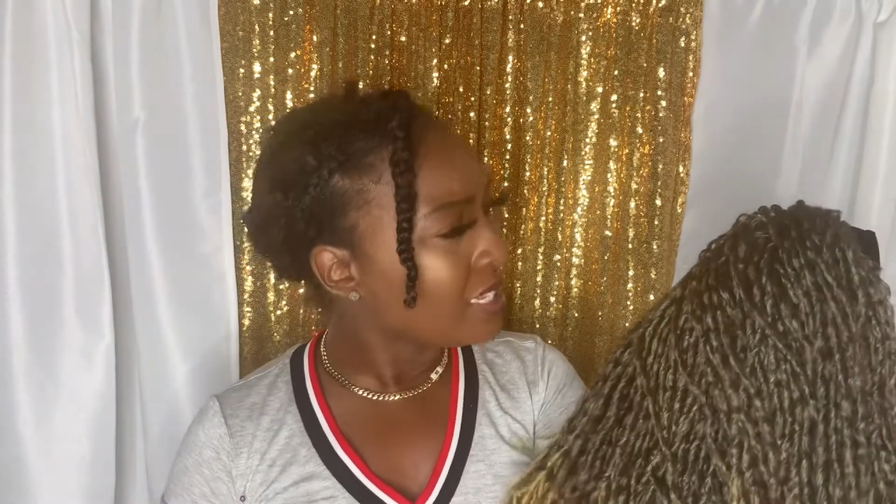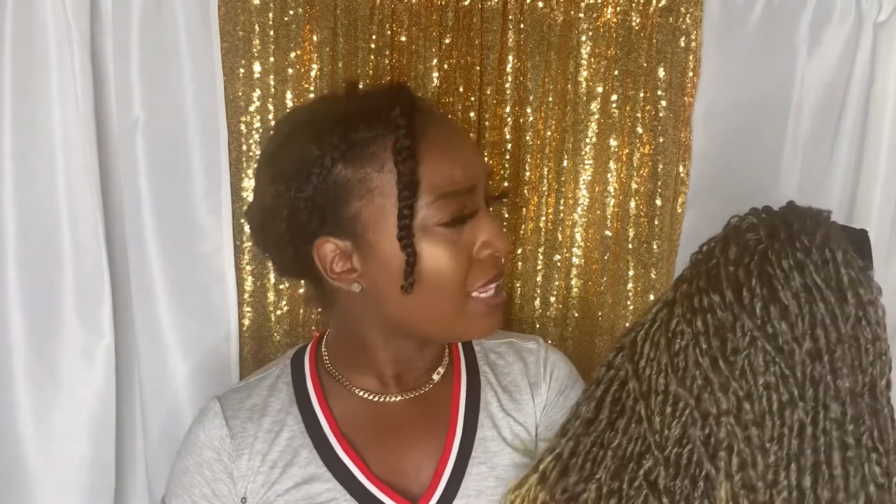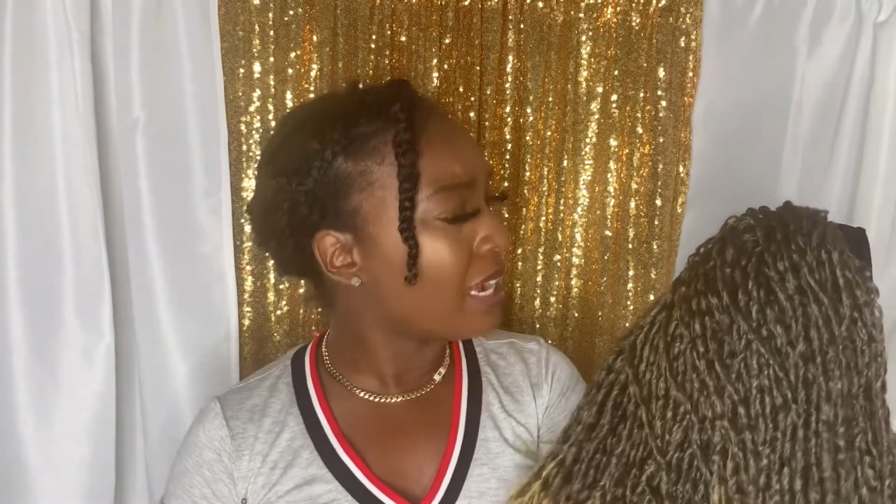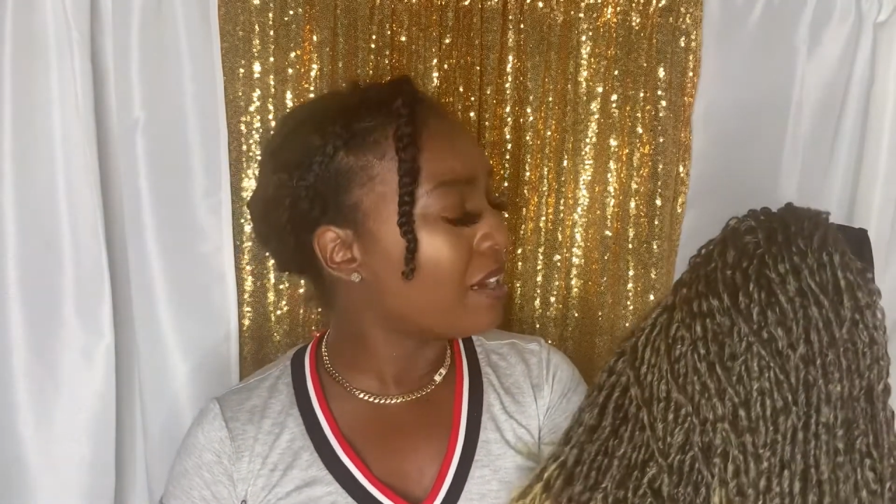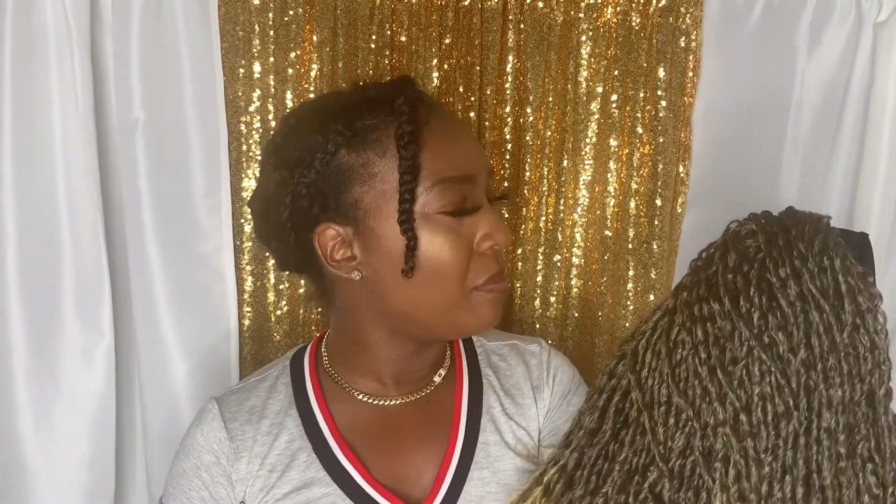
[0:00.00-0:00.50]

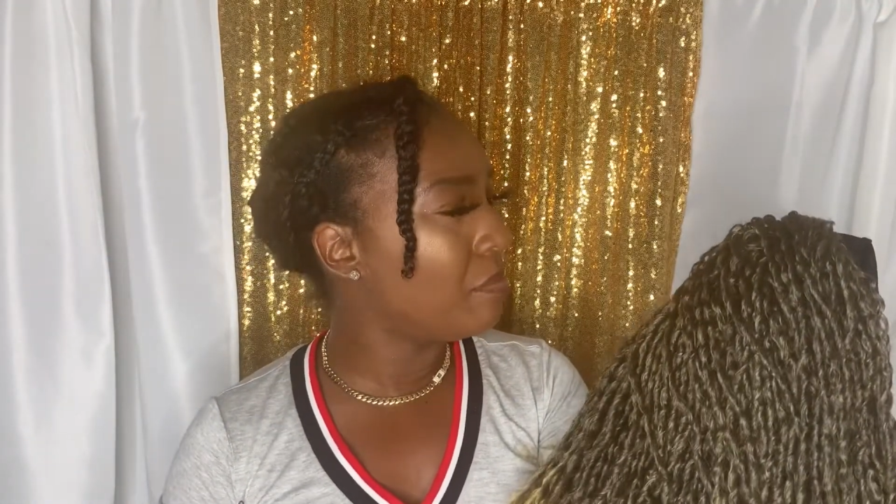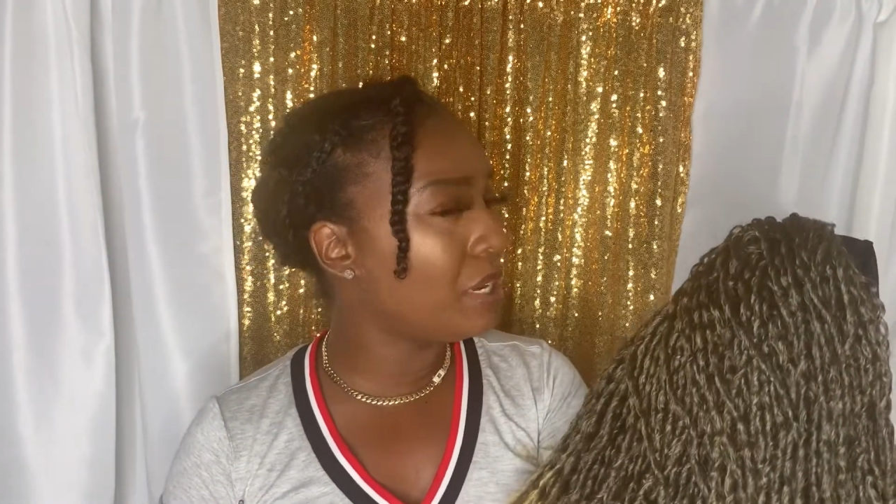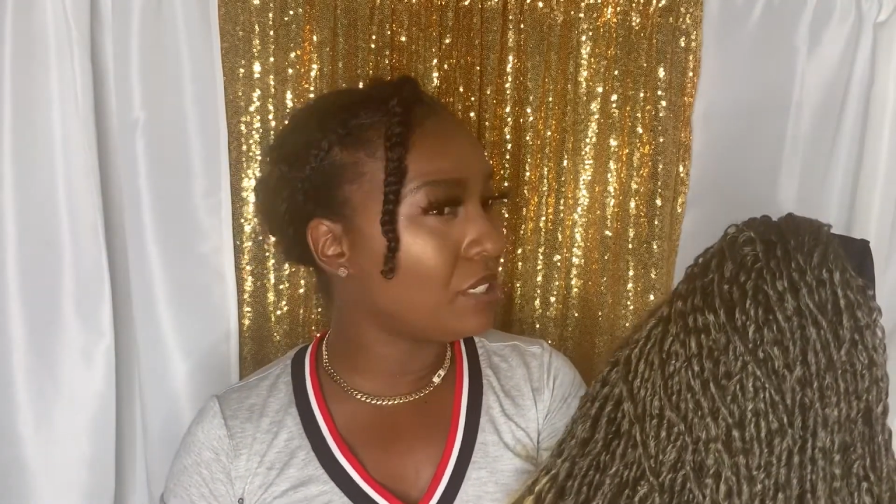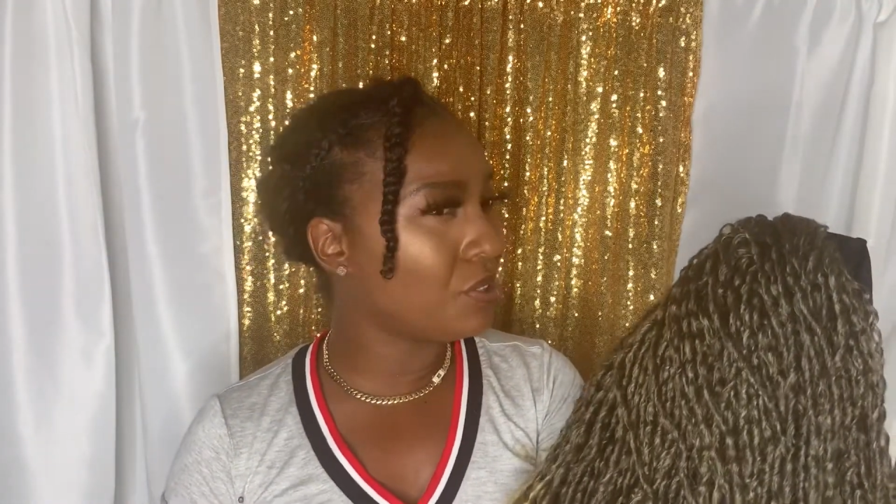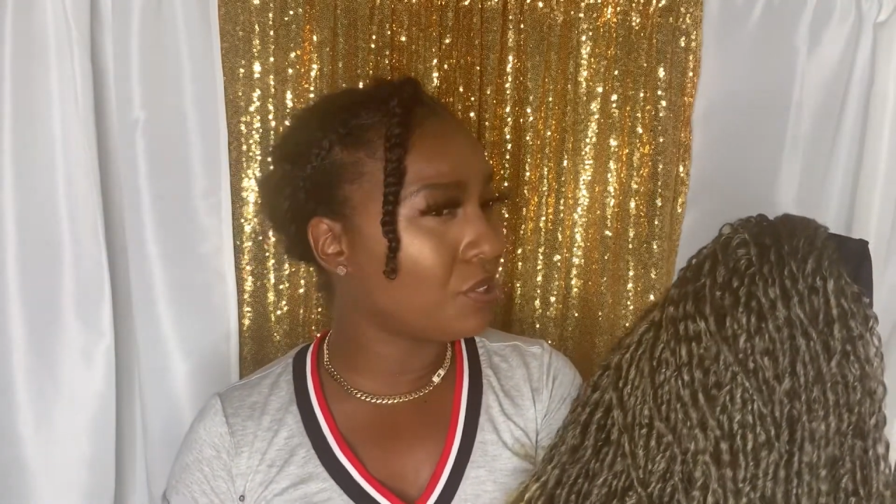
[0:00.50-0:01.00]
like a
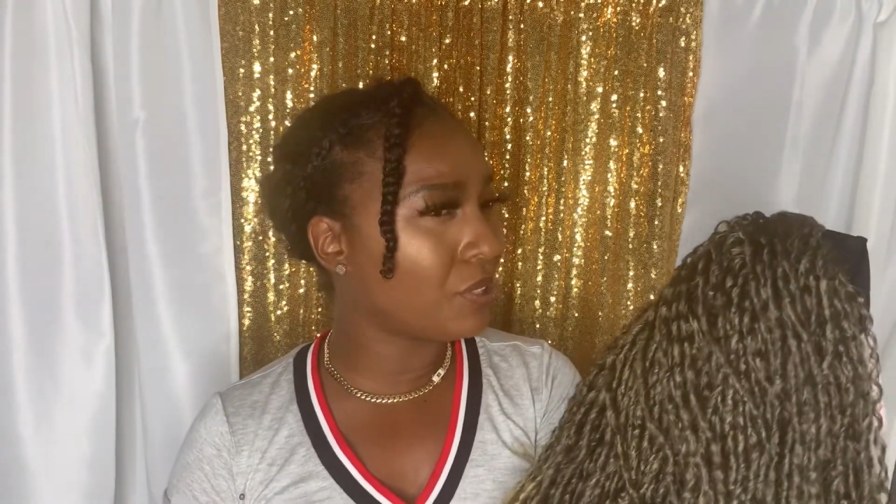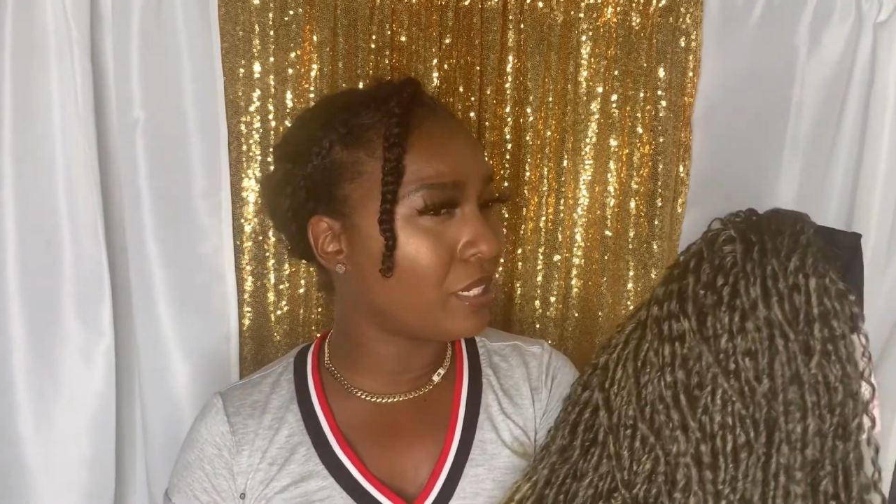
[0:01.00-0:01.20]
mixture.